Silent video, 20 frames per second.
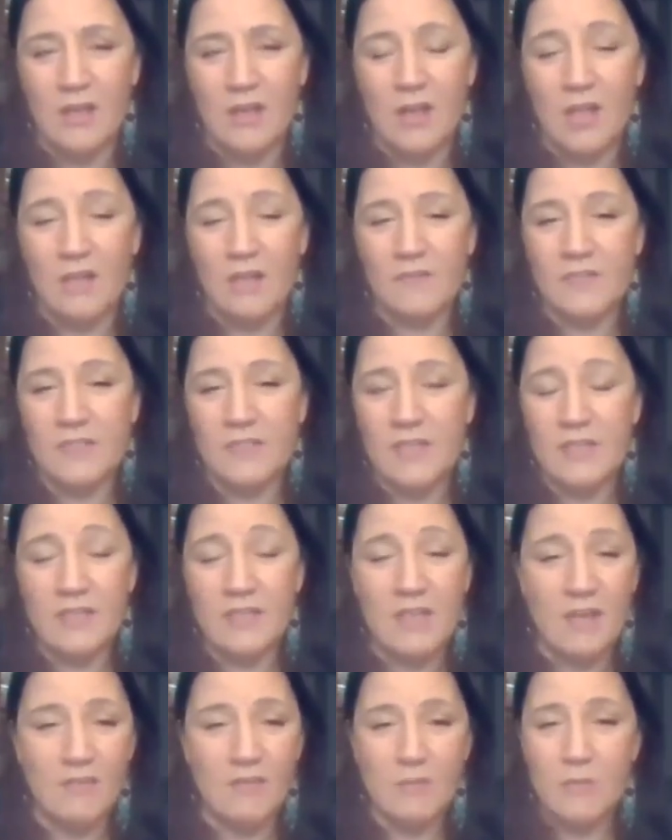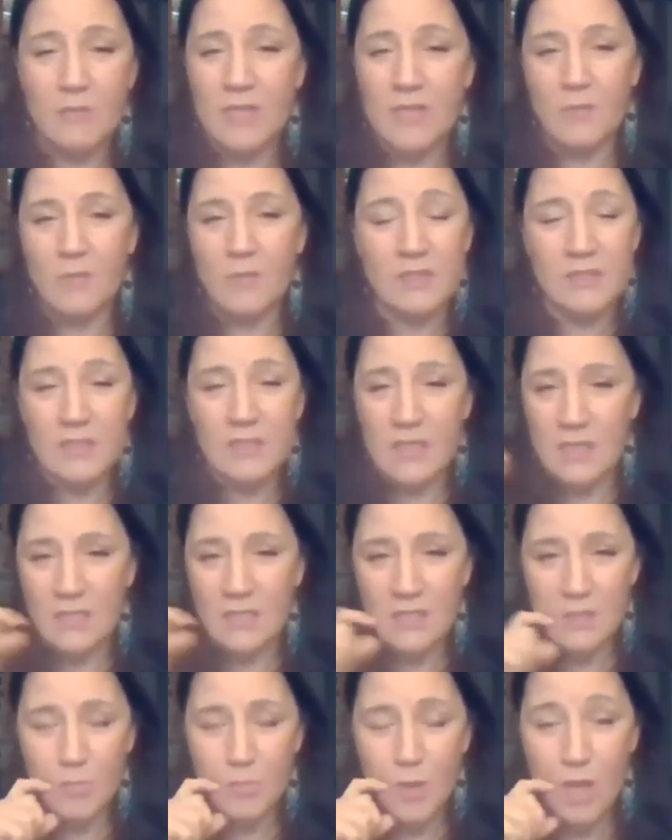All of a sudden, everybody that wants to get
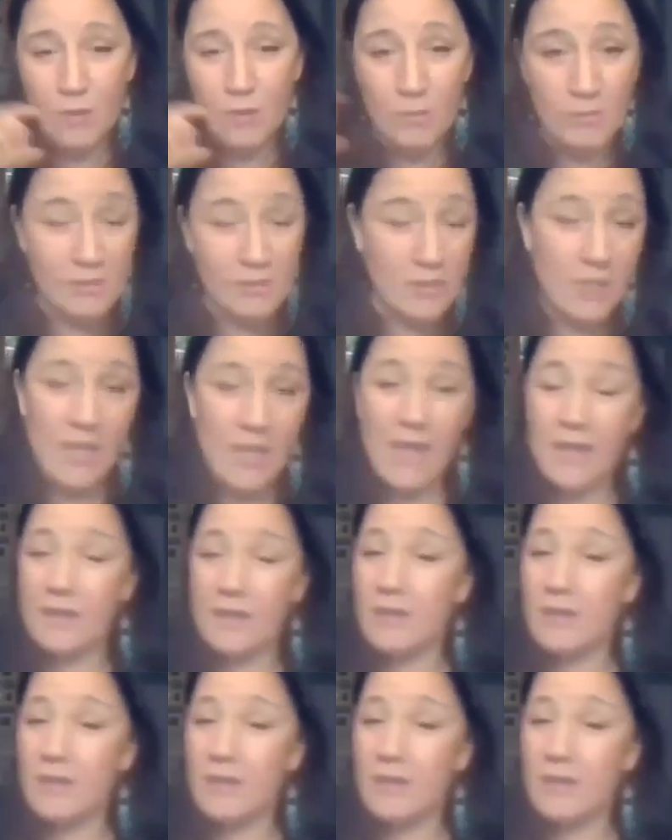into the ballroom is like,